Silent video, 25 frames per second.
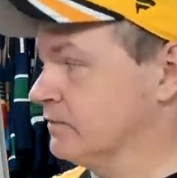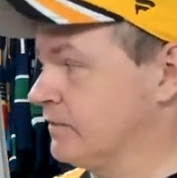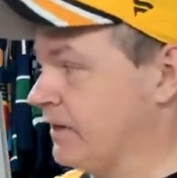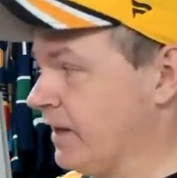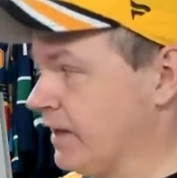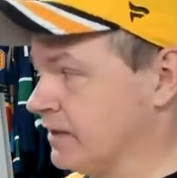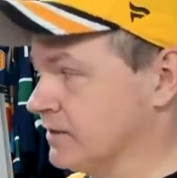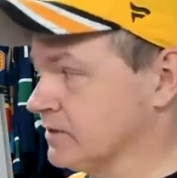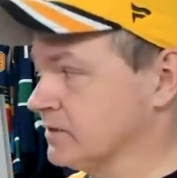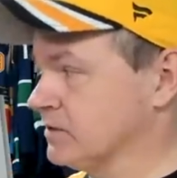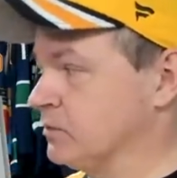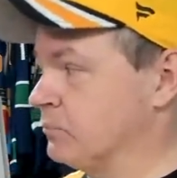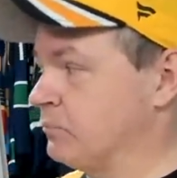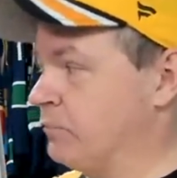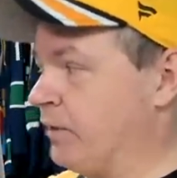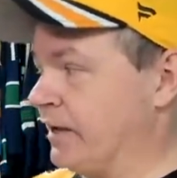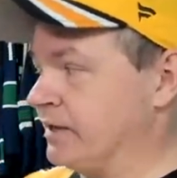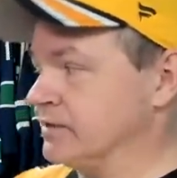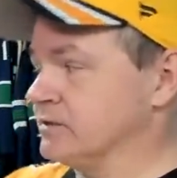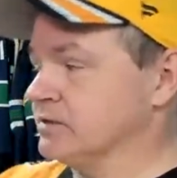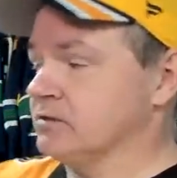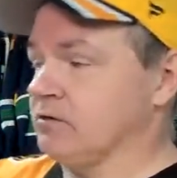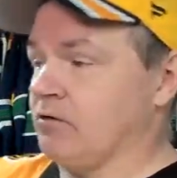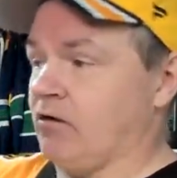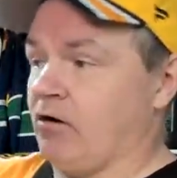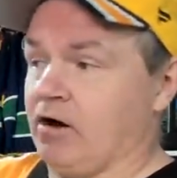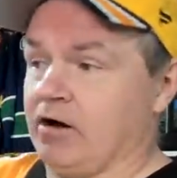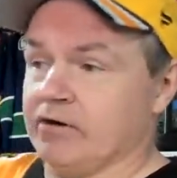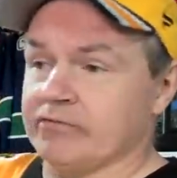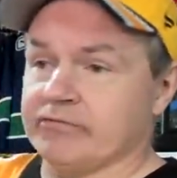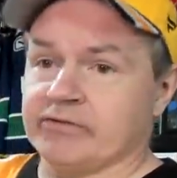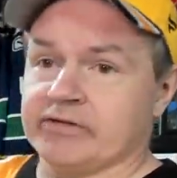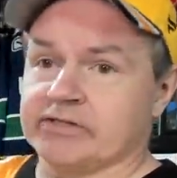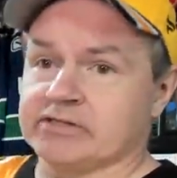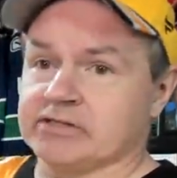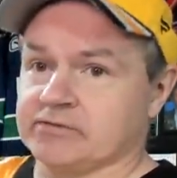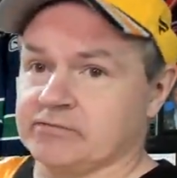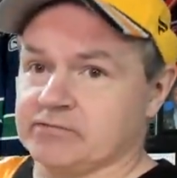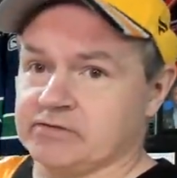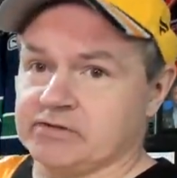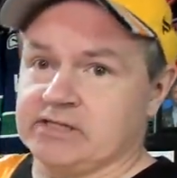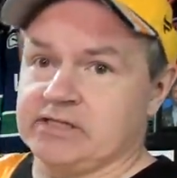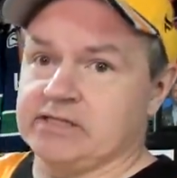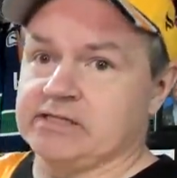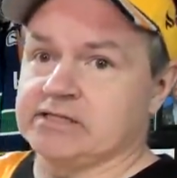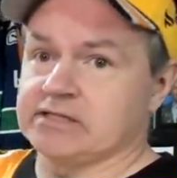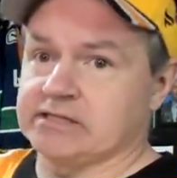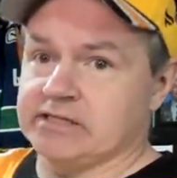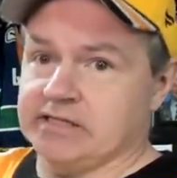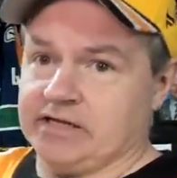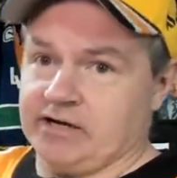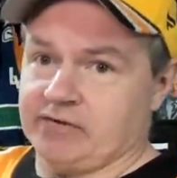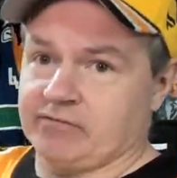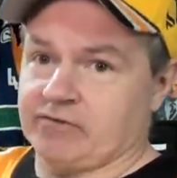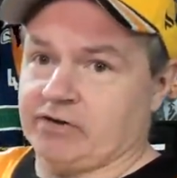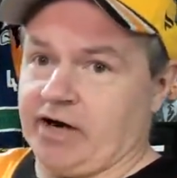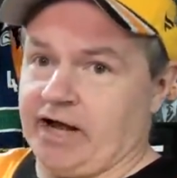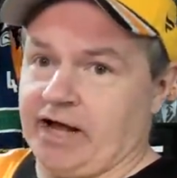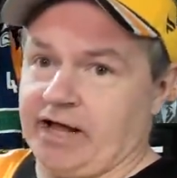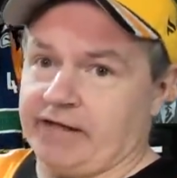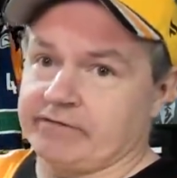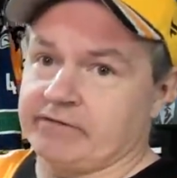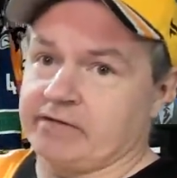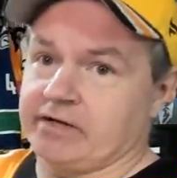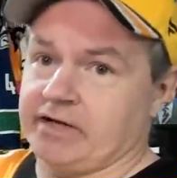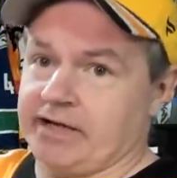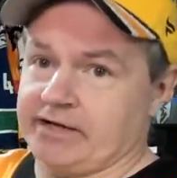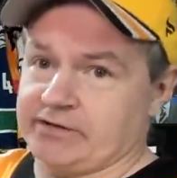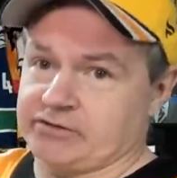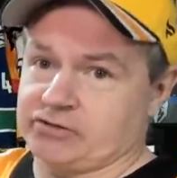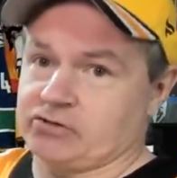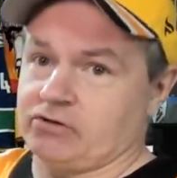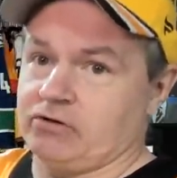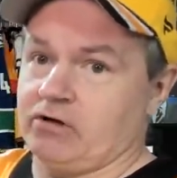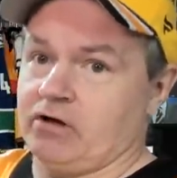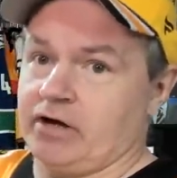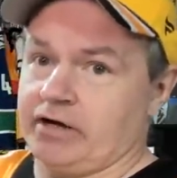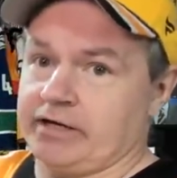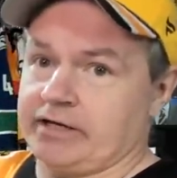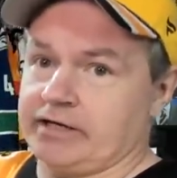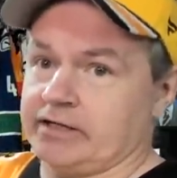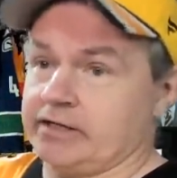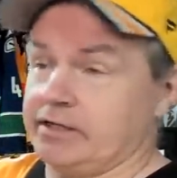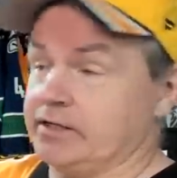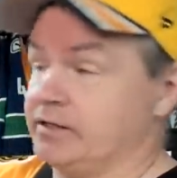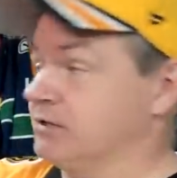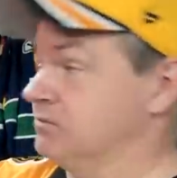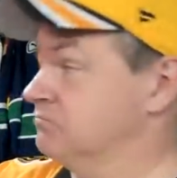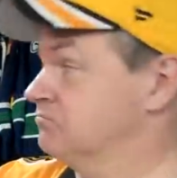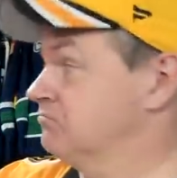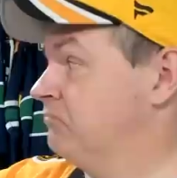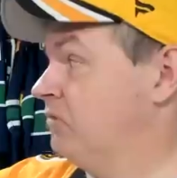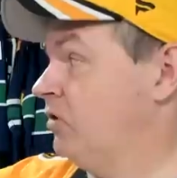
That is the best offensive season he ever had in the National Hockey League.